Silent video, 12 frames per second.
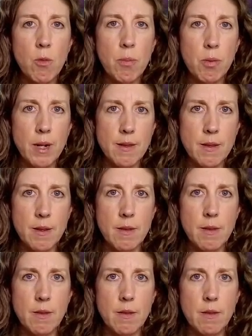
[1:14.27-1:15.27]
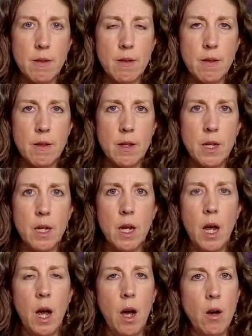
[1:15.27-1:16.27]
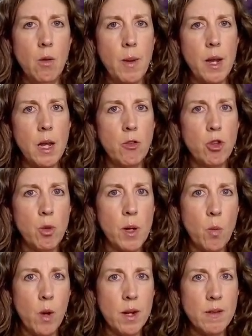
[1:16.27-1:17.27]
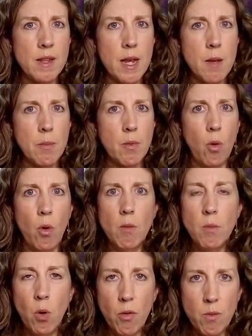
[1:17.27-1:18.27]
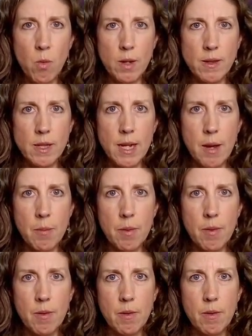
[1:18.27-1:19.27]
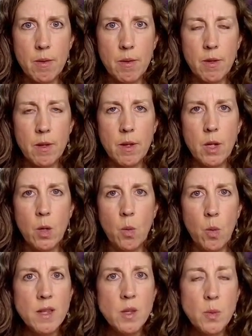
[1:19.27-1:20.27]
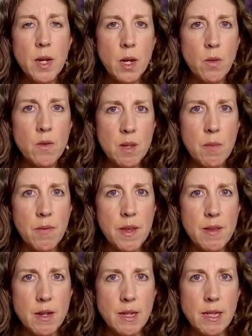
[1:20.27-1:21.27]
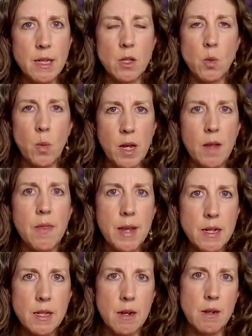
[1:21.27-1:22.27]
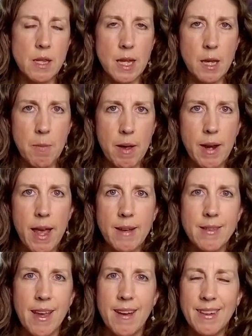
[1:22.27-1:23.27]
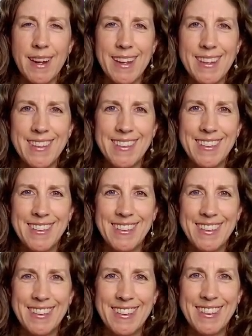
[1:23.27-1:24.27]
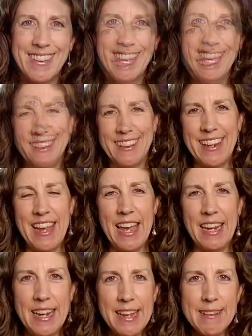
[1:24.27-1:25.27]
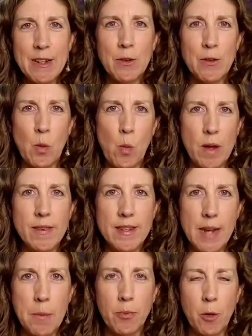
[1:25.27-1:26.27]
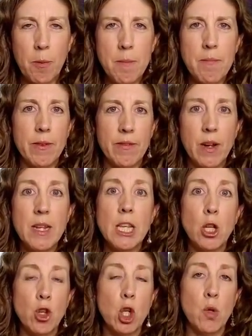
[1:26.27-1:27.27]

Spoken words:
two prices? Are we doing one step or more than one step? Once we know some of these answers, we can then start to think about how to calculate. Let's look at a one-step problem, finding a